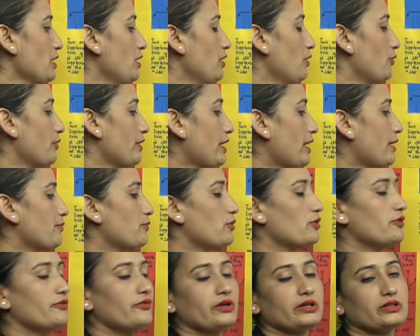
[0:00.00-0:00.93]
we are
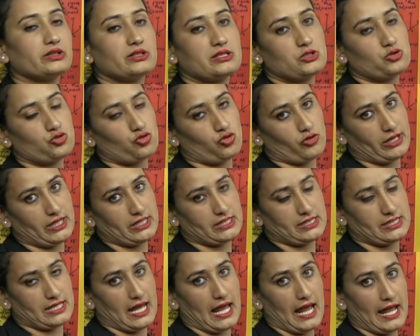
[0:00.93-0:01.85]
moving the
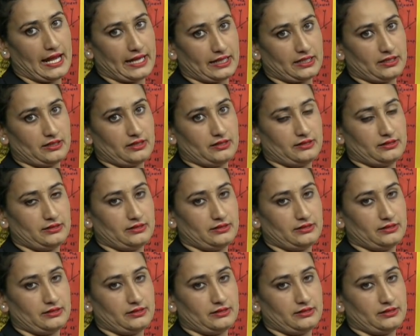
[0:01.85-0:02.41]
straight angle.